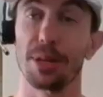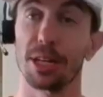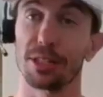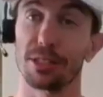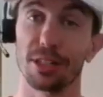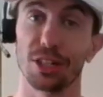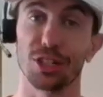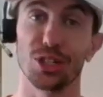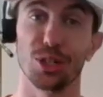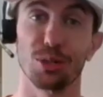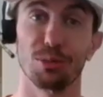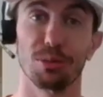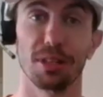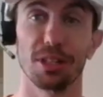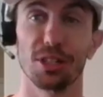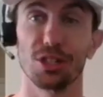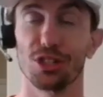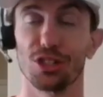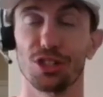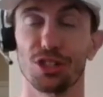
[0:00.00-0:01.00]
in a six year
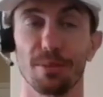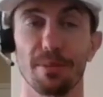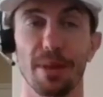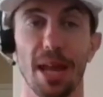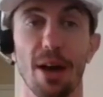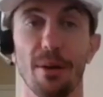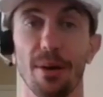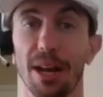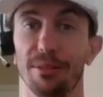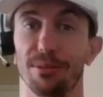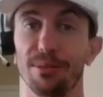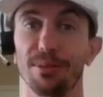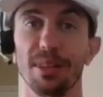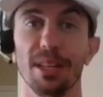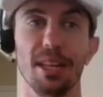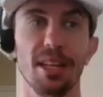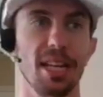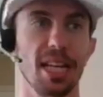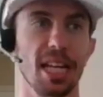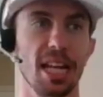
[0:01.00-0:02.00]
relationship now, and I,
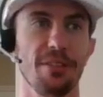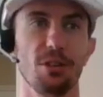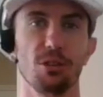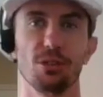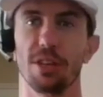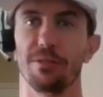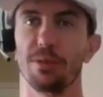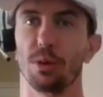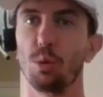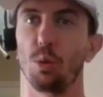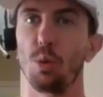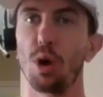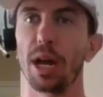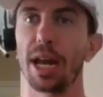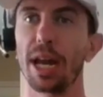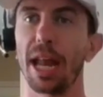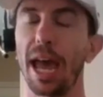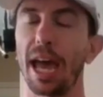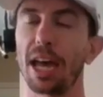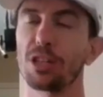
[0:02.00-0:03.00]
if there's even
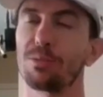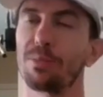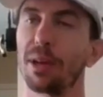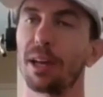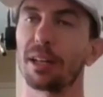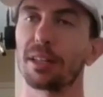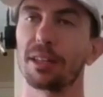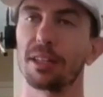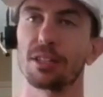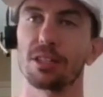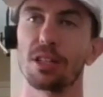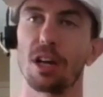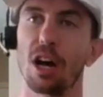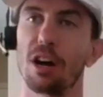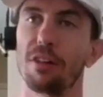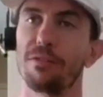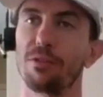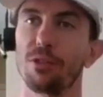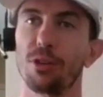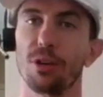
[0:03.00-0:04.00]
one aspect that's
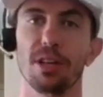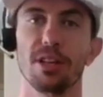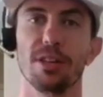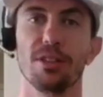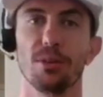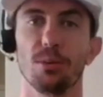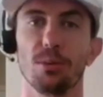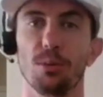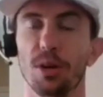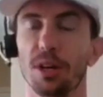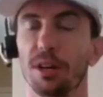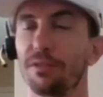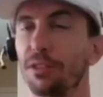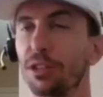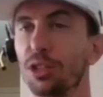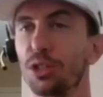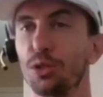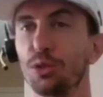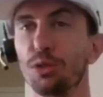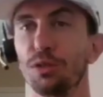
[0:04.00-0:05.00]
off for either one of
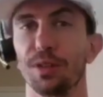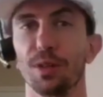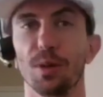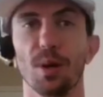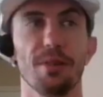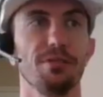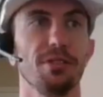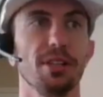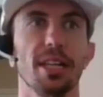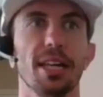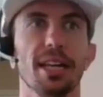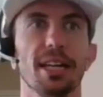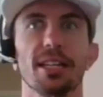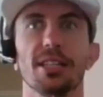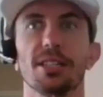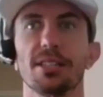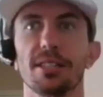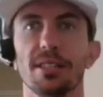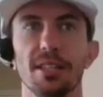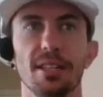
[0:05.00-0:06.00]
the two of you, I feel like
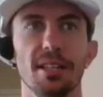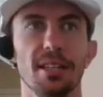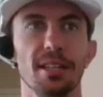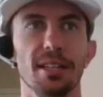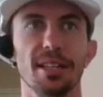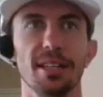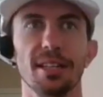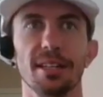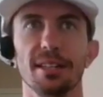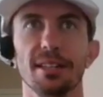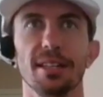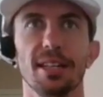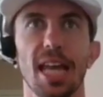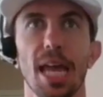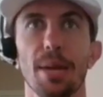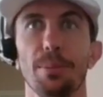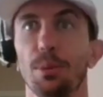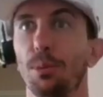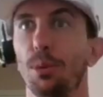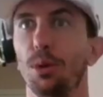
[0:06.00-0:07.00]
it's
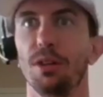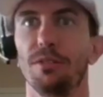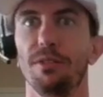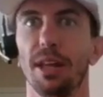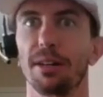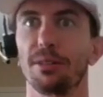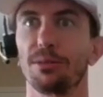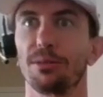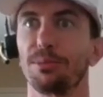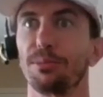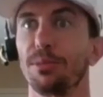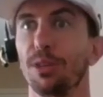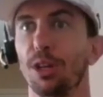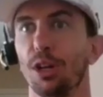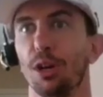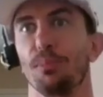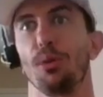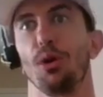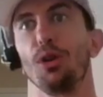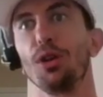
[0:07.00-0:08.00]
capable of like, you
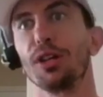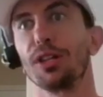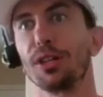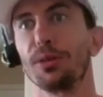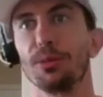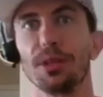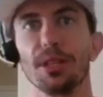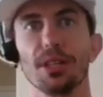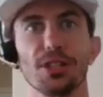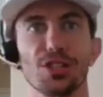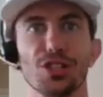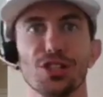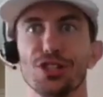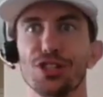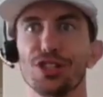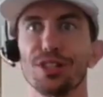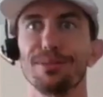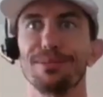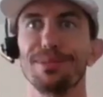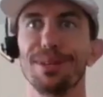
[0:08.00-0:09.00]
know, pulling the
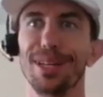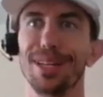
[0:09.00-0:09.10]
relationship,